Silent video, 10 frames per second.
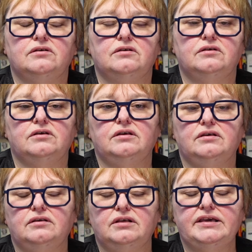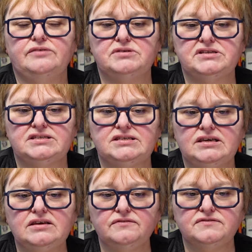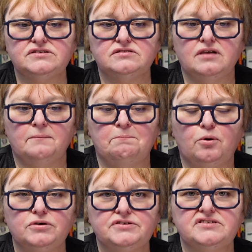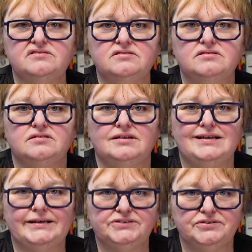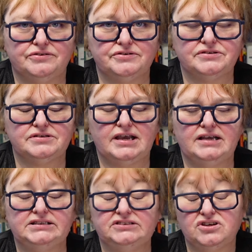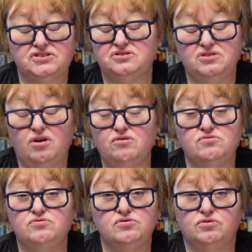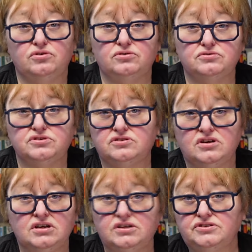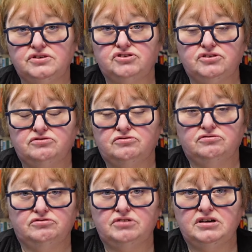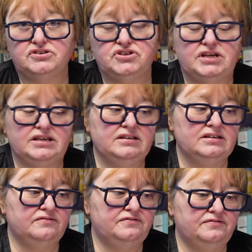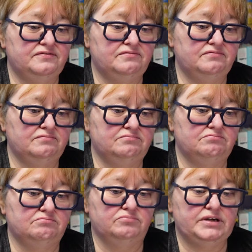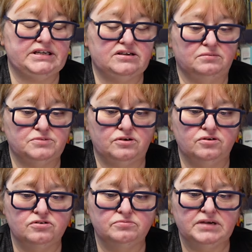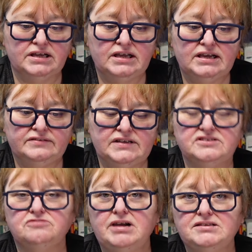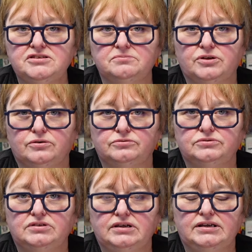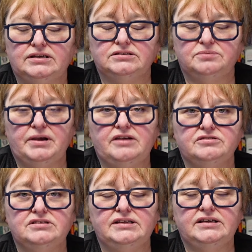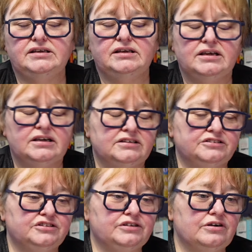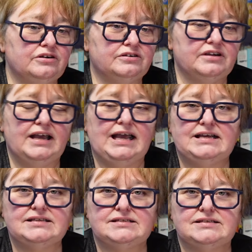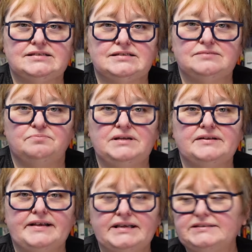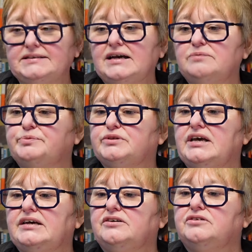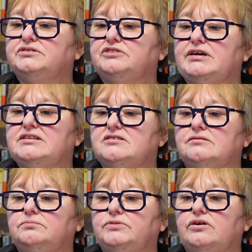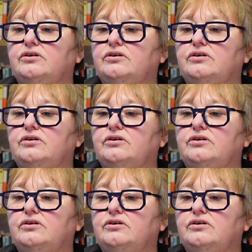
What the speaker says: he receives poisoned letters, and he doesn't know who holds such a grudge. And then when he comes home, there's a ransom note. And apparently the dog has been kidnapped, and on the ransom